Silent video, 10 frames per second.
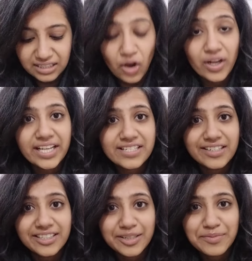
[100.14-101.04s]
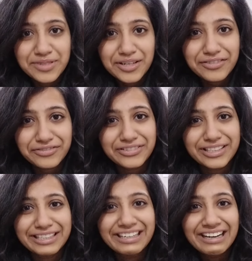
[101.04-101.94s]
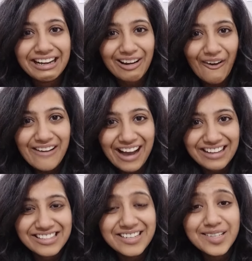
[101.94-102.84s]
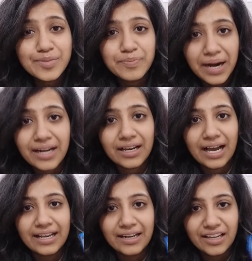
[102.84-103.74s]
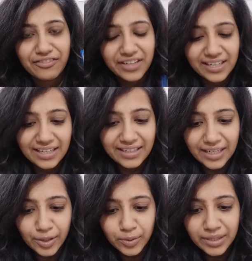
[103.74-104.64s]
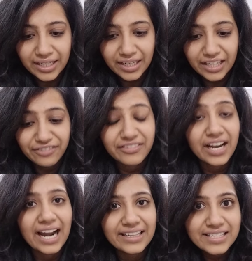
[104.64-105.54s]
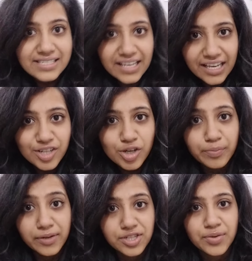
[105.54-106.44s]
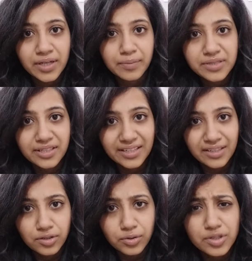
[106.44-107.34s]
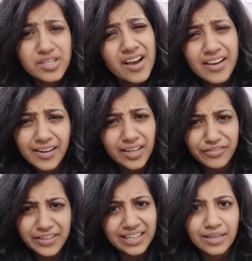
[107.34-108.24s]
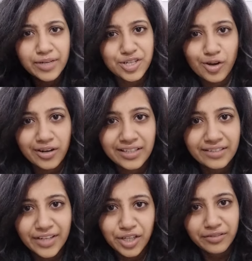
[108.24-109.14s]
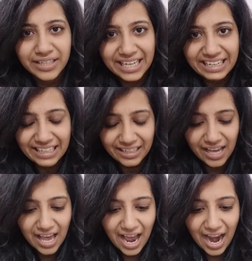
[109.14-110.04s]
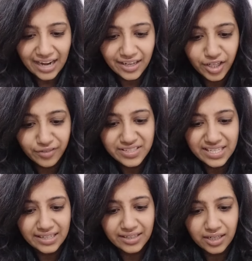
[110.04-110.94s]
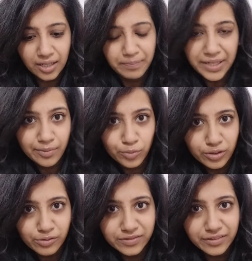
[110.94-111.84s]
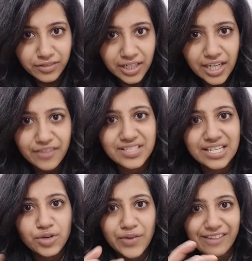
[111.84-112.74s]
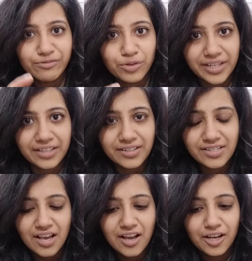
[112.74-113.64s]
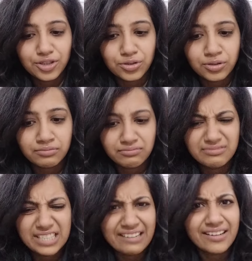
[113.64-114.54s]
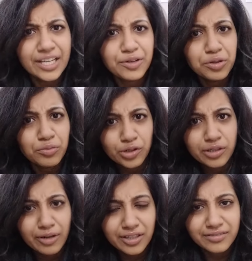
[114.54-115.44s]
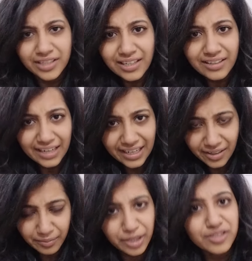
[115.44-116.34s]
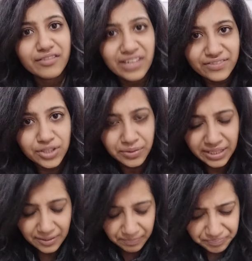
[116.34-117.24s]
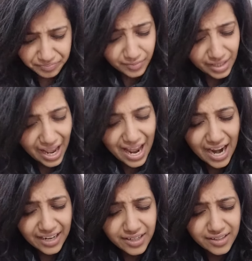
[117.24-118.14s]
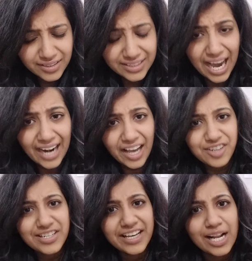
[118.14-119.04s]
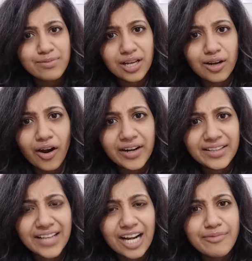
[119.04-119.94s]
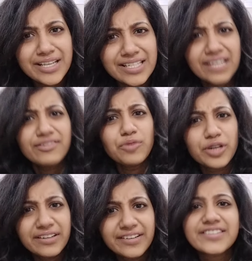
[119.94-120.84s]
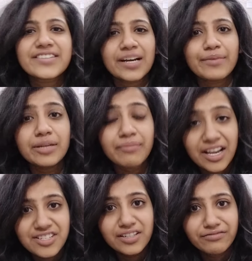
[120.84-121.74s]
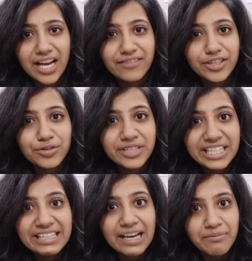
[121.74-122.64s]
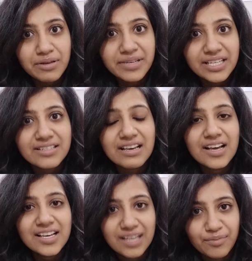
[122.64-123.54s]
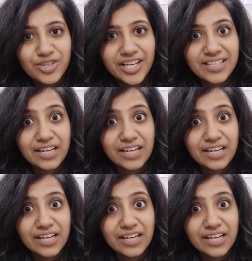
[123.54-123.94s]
knowledge in terms of long answers, but I can definitely tell you that if at this age you're pursuing a certain course, you're definitely mature than when you were 18 and you've seen a bit more of the world, you've seen 12 more years. So generally you know more about the world, right? Because you've lived through it. And that actually helps a lot and that makes it even more interesting. I mean, imagine if I were to read MBBS subjects